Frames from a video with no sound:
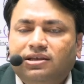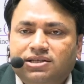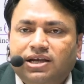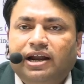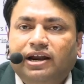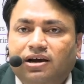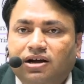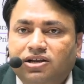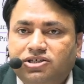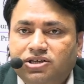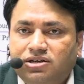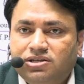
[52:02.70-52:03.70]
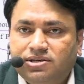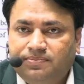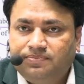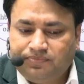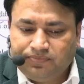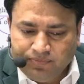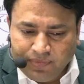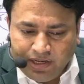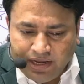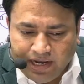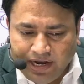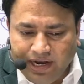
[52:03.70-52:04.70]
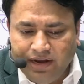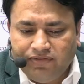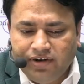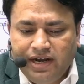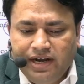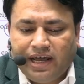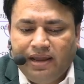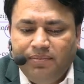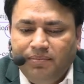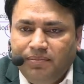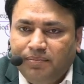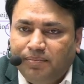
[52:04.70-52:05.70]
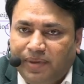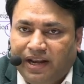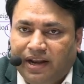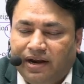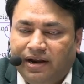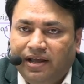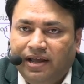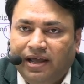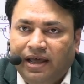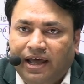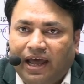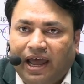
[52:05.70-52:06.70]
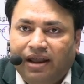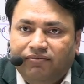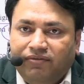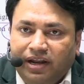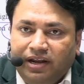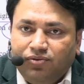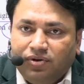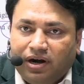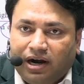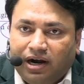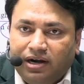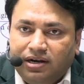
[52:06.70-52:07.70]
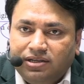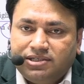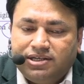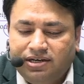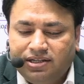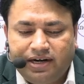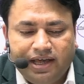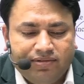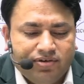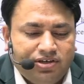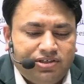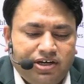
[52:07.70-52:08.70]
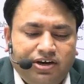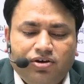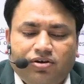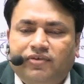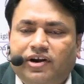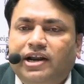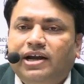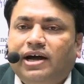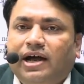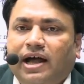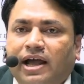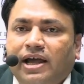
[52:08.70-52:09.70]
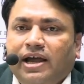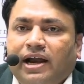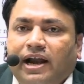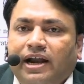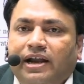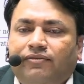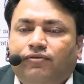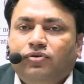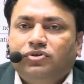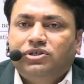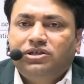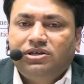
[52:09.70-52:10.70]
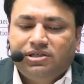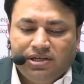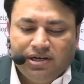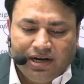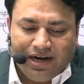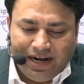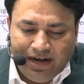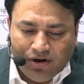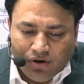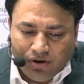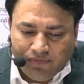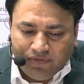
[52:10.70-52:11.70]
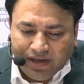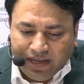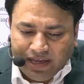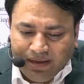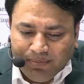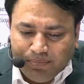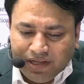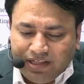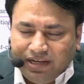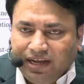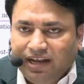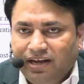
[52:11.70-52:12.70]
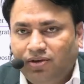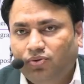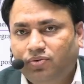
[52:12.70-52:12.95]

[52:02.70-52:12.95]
and cultures in different time period. And when you understand the diversity of India, it fosters a kind of empathy in you.